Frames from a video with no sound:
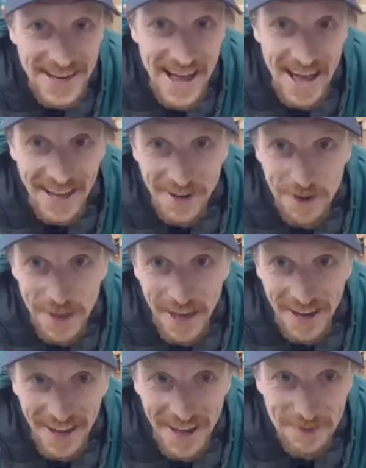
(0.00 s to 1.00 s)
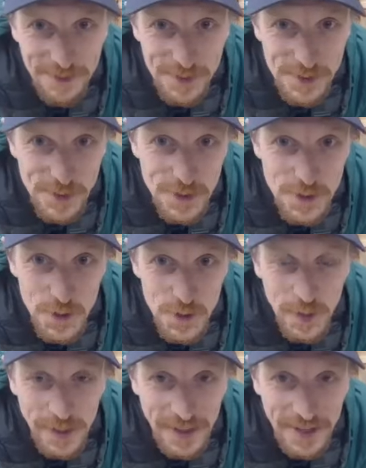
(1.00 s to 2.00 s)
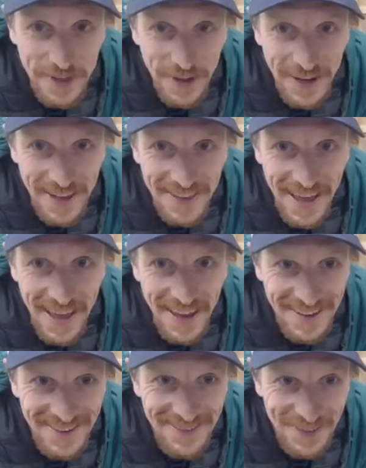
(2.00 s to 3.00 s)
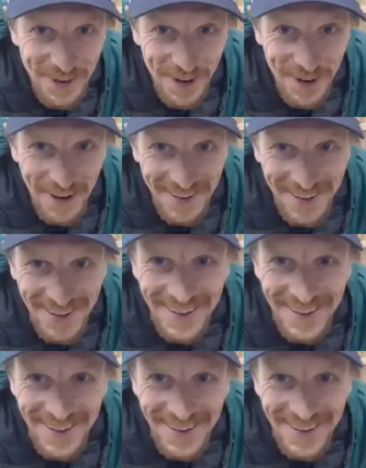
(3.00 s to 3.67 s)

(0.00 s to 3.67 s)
did not know that. I was Zoom illiterate in that regard.